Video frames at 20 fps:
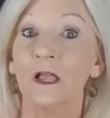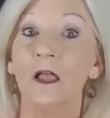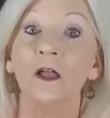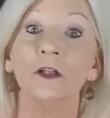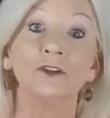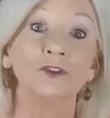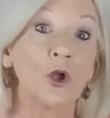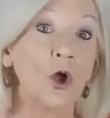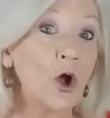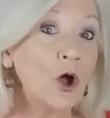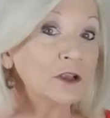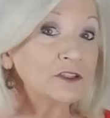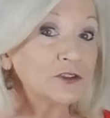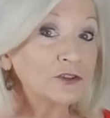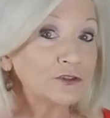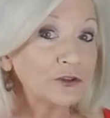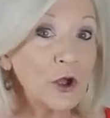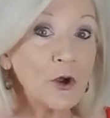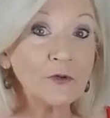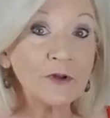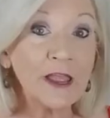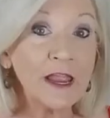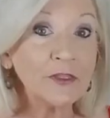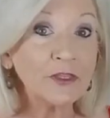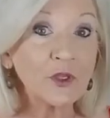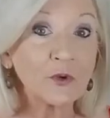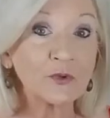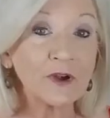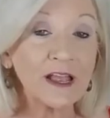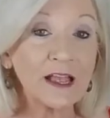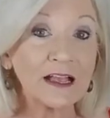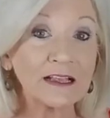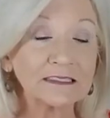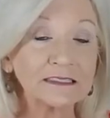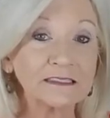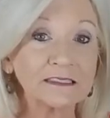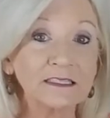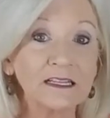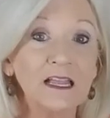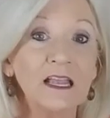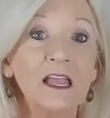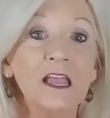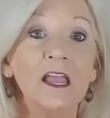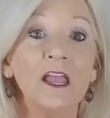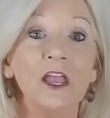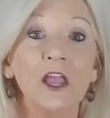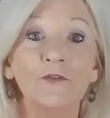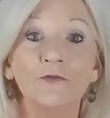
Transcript: Toss or donate the rest. If